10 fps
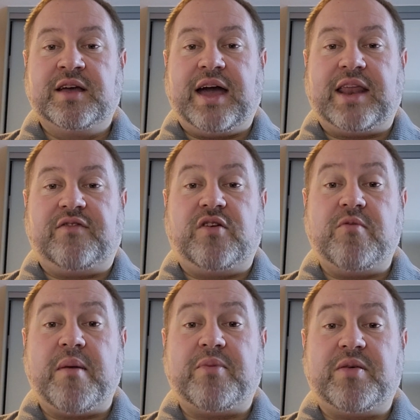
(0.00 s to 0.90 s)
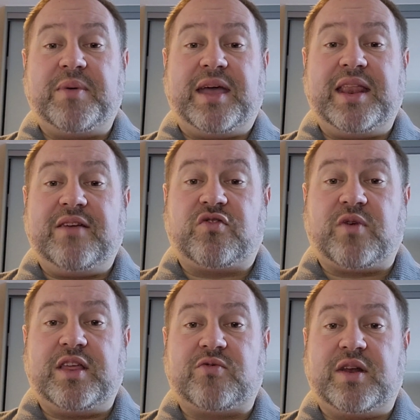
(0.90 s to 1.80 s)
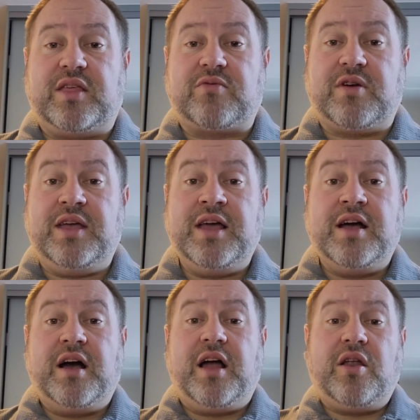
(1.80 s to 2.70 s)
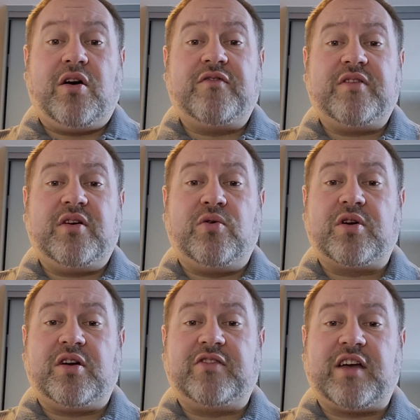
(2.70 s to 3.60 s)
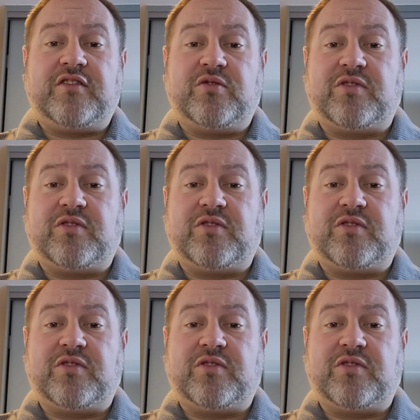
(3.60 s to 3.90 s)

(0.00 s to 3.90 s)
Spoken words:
And if you remember the beginning of 2023, a lot of organisations were